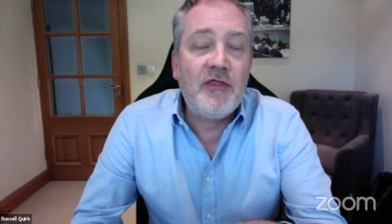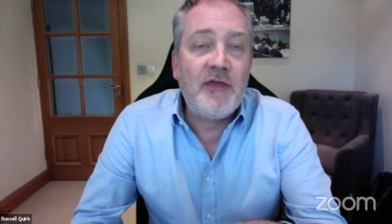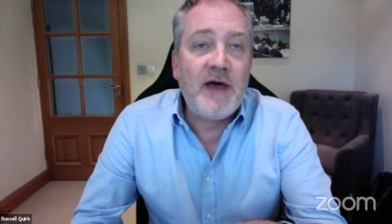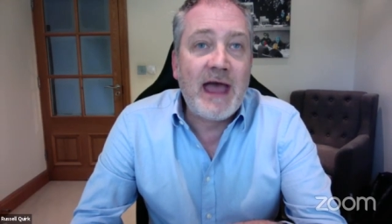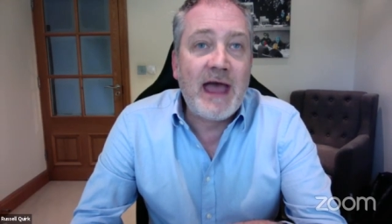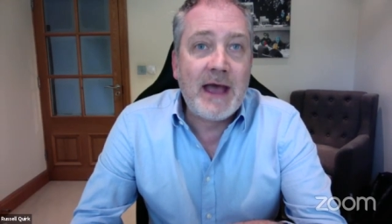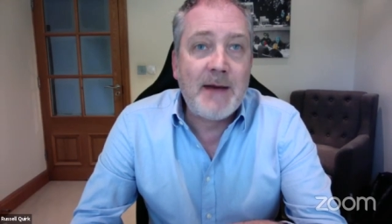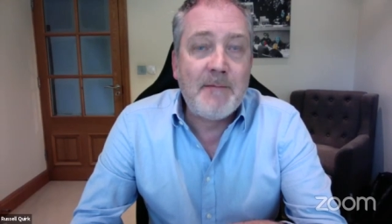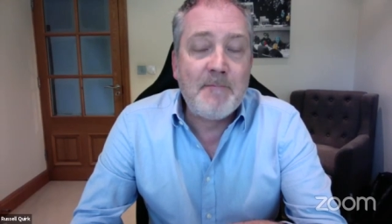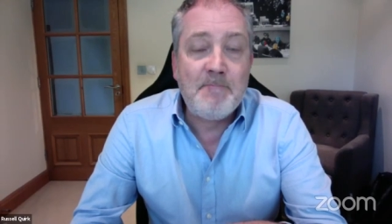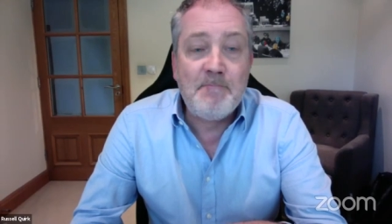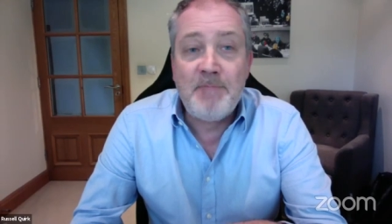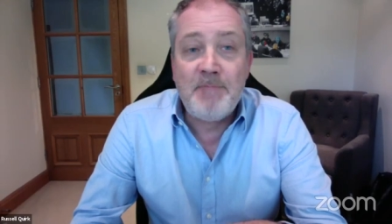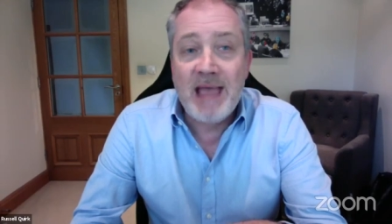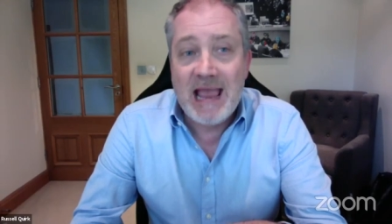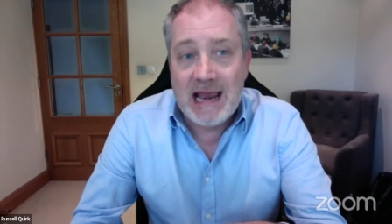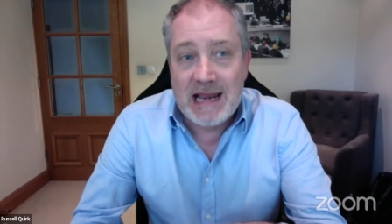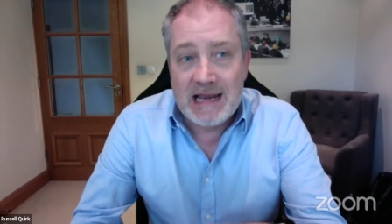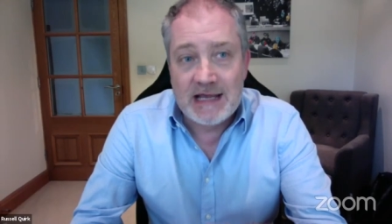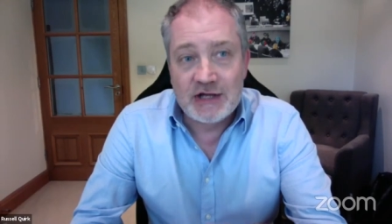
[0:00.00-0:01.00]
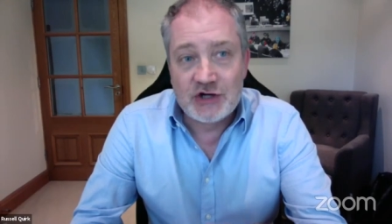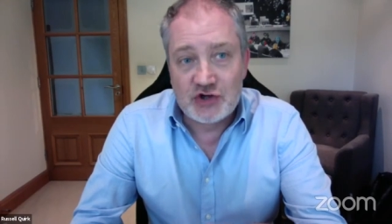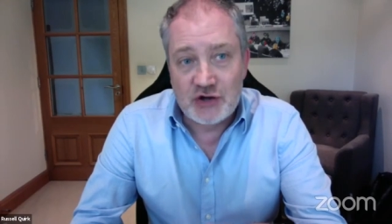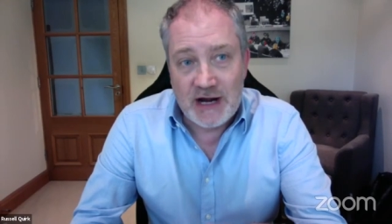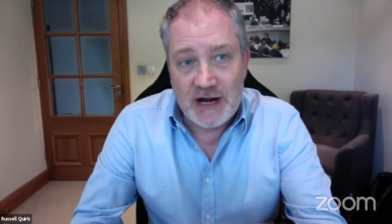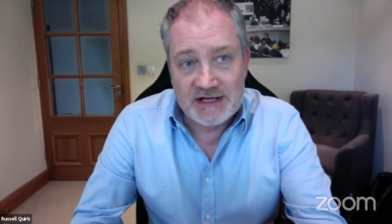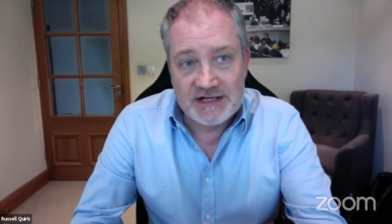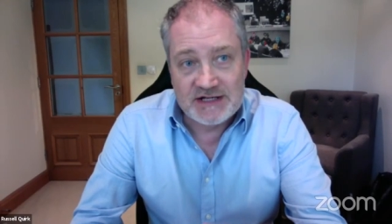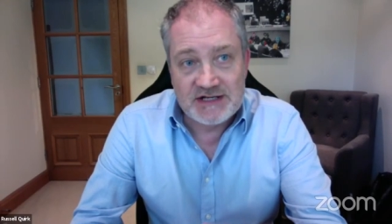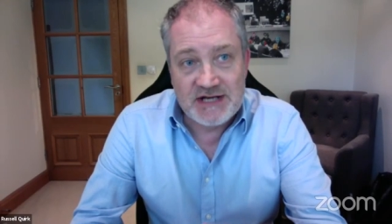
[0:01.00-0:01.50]
That barely
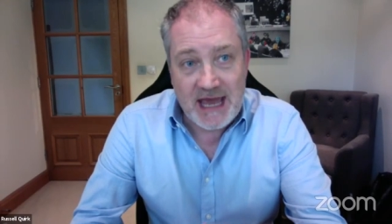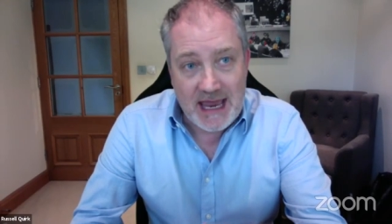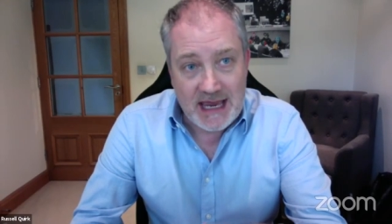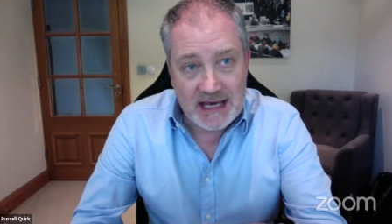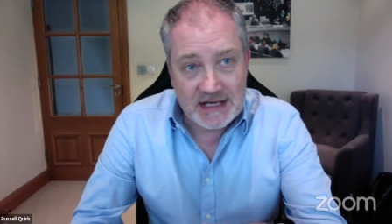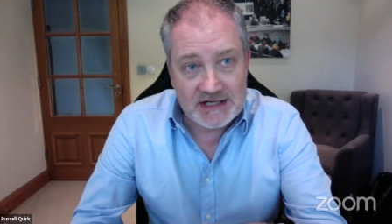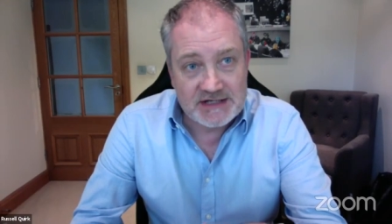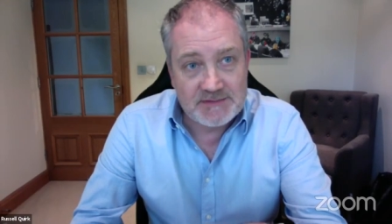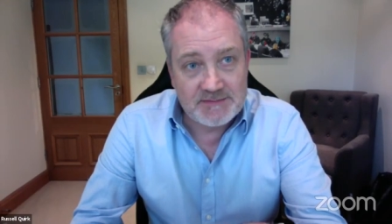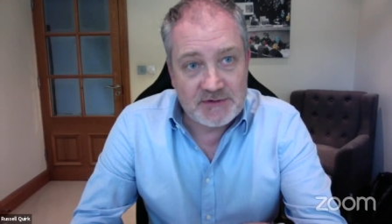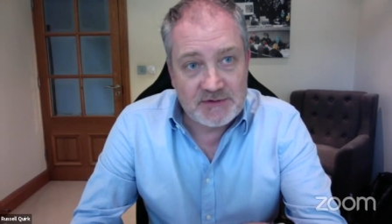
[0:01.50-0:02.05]
attracts tax.